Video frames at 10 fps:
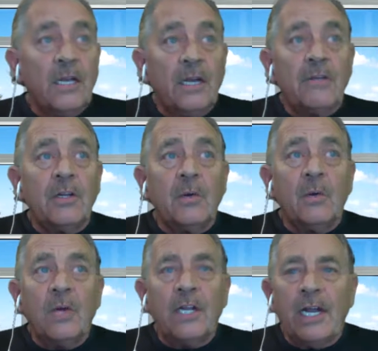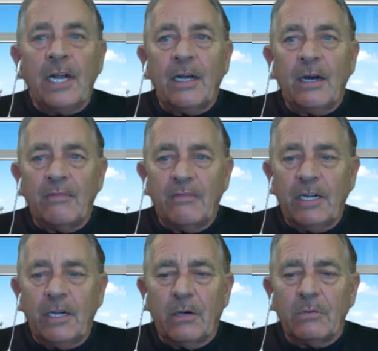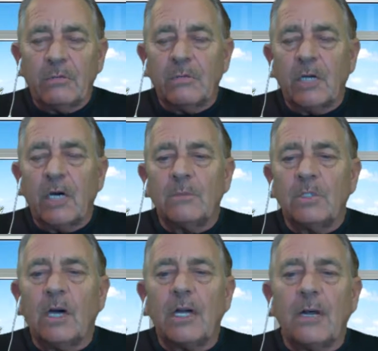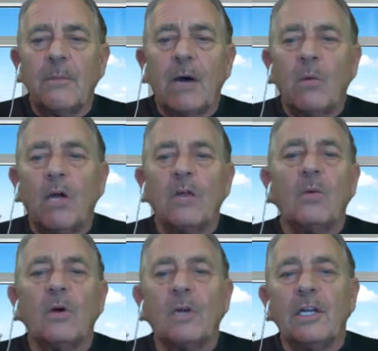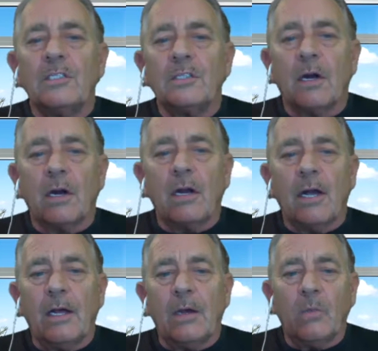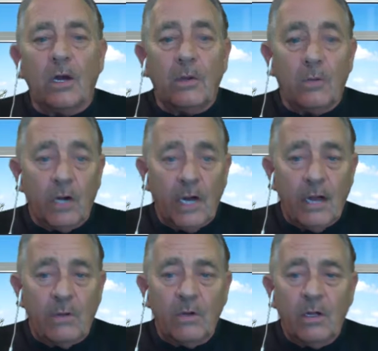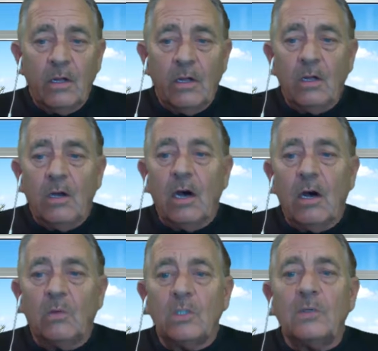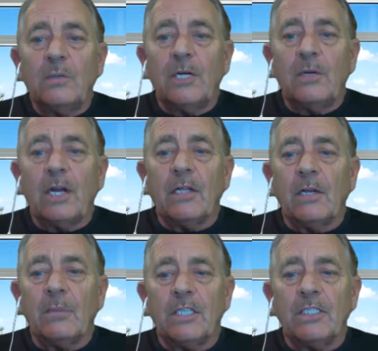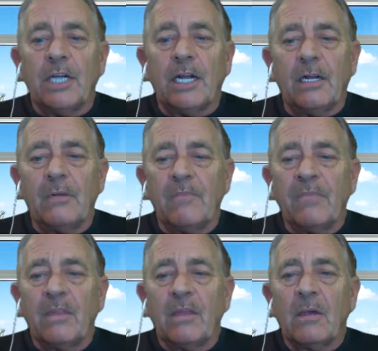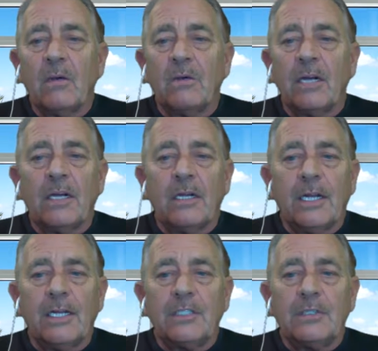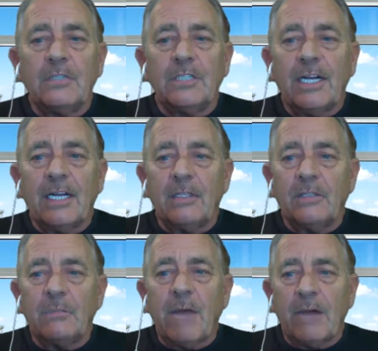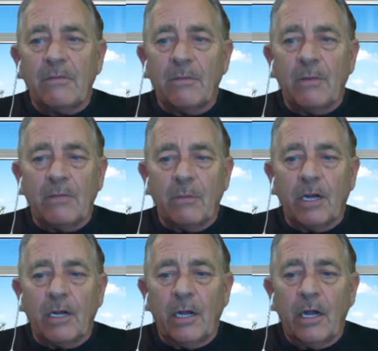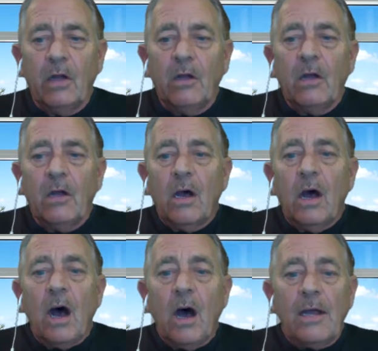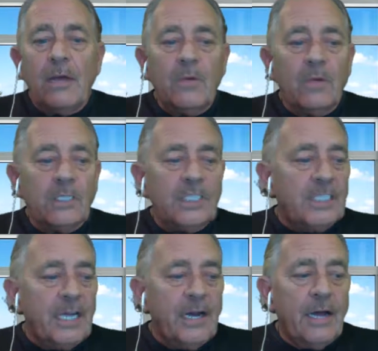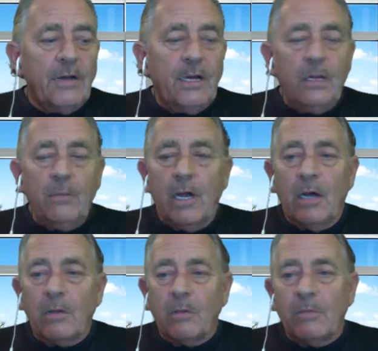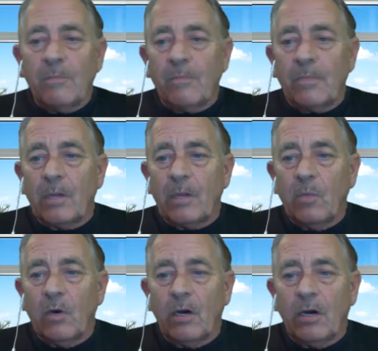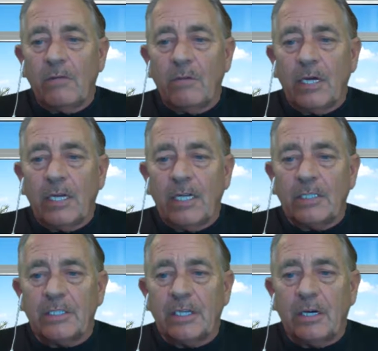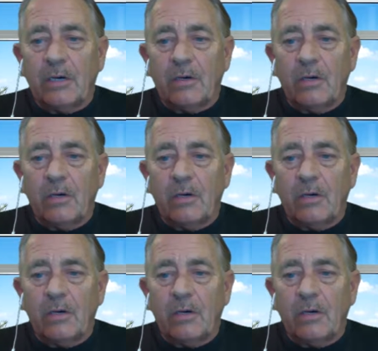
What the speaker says: even do it with a video talking about where you were when you started and where you are now, which would be greatly appreciated. Okay, and then as soon as I get those back from everybody, I am going to send out an email where everybody gets their